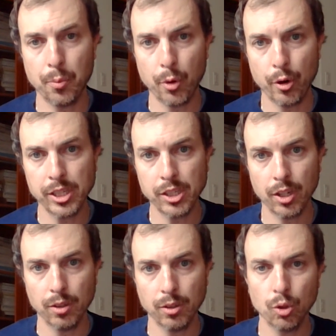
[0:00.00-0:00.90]

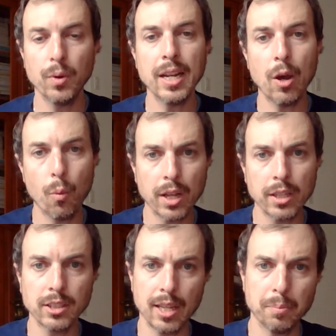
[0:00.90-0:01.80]
operation so really a
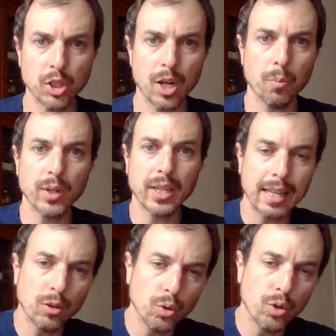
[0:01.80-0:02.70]
one-stop shop we
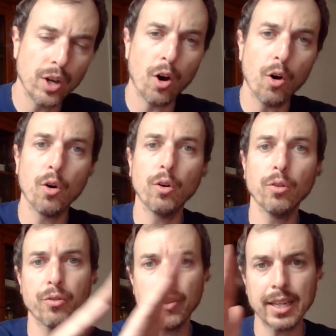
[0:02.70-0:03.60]
can do the
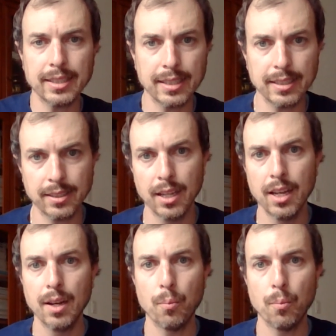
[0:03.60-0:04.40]
all phases